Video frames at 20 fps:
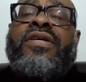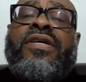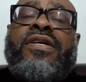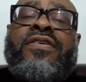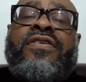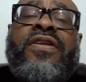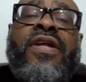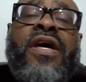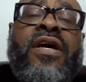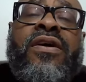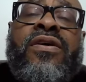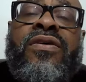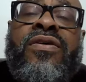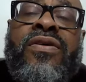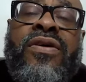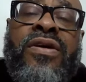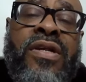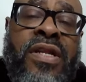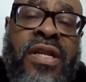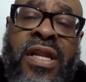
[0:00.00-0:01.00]
It's not
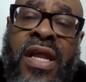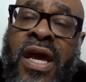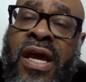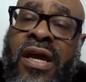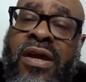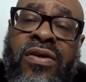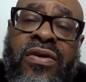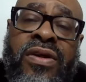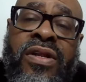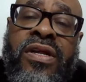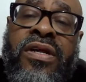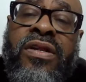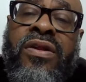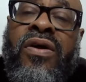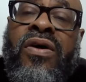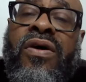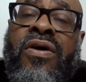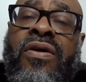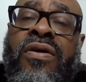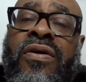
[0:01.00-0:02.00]
good. Not good at
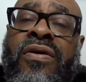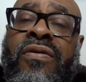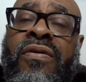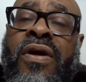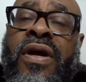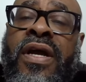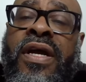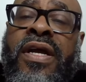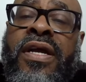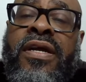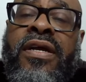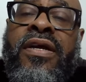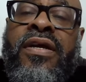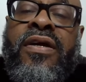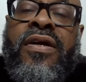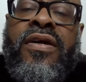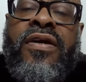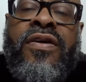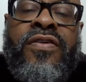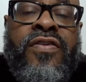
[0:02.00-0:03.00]
all. Right.
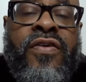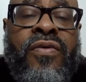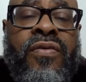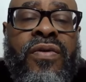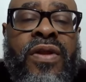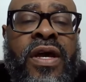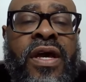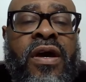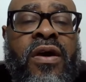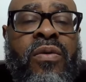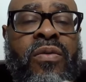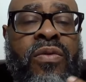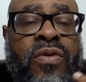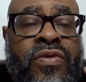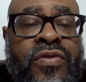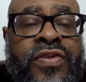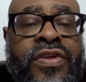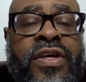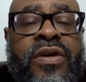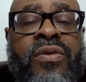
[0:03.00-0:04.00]
So now we'll
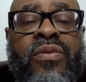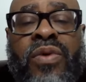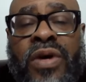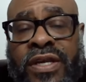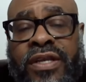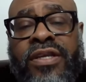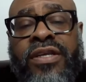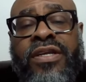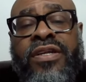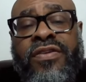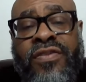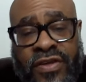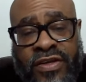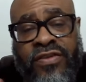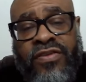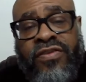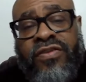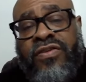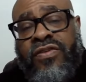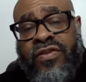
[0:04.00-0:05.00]
see what your
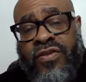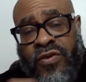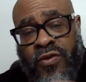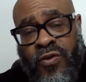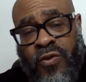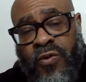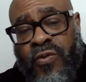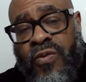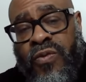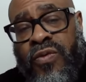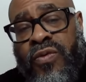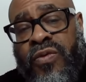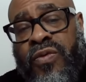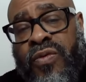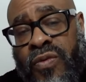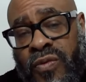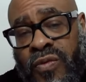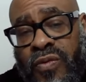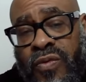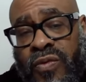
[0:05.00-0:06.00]
Sixers do
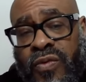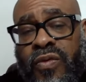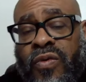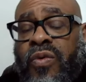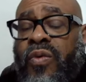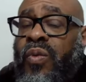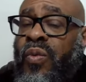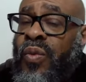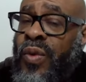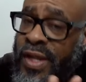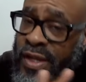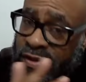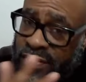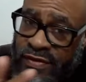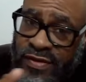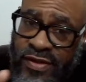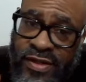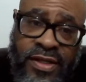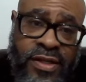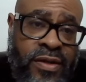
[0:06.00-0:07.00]

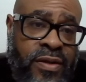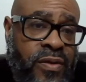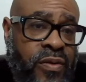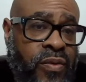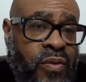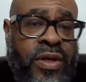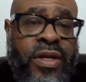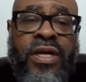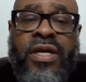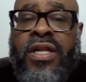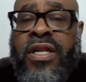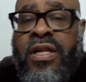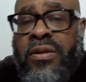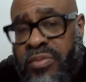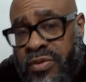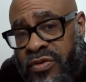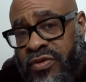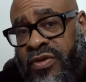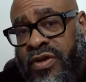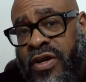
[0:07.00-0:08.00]
Wednesday when the
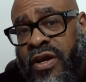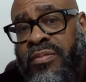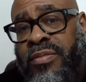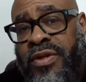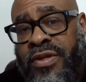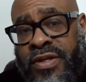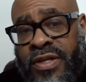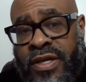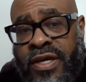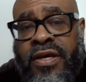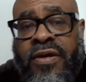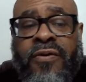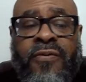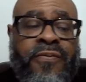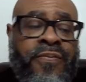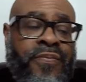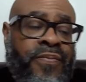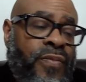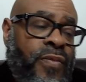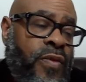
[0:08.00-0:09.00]
Clippers come to town.
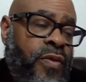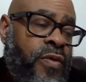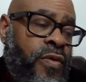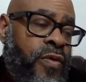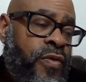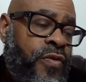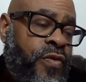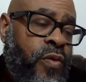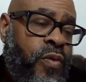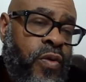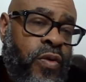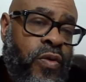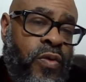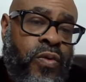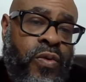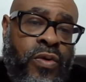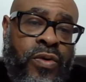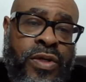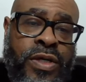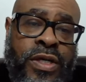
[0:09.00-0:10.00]
So
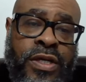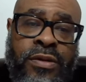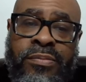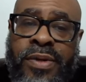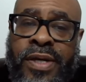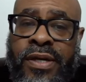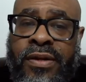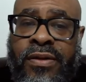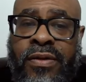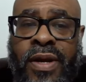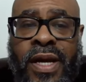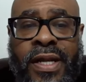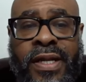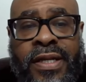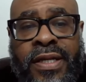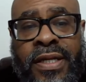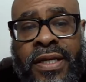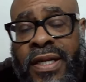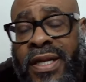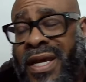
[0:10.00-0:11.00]
we'll get a better
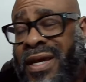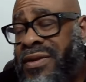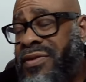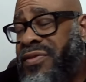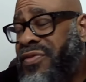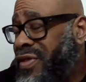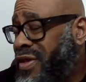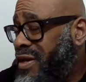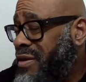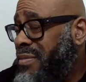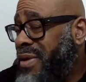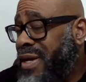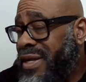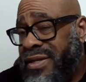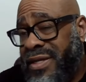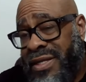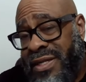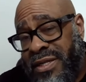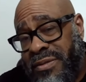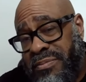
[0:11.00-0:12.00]
idea. Now, the thing about
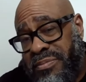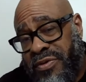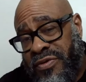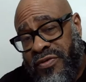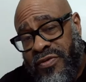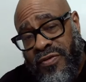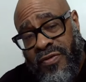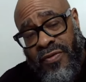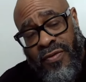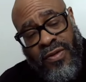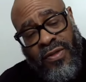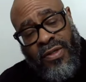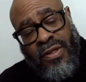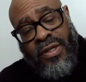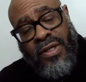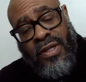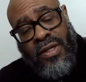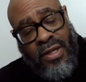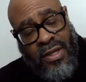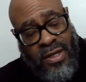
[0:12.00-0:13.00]
the Clippers,
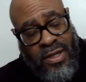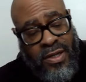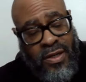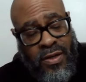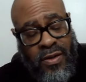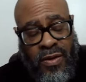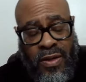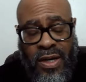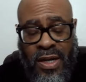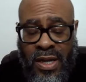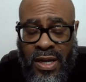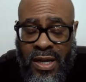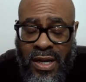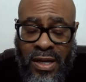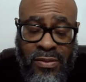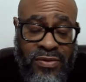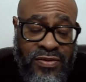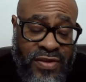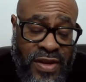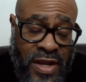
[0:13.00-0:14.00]
now I
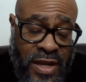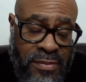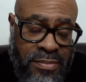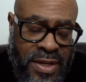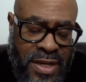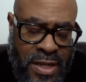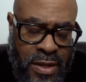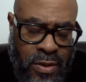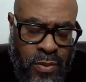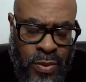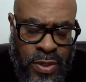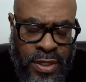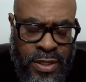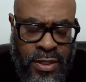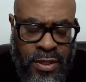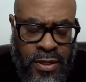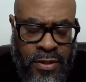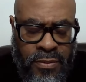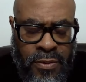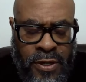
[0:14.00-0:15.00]
was hyping that win
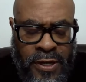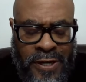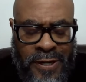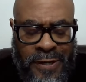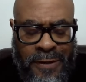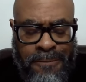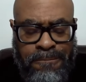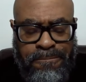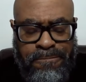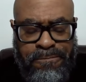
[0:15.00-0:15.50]
up, right?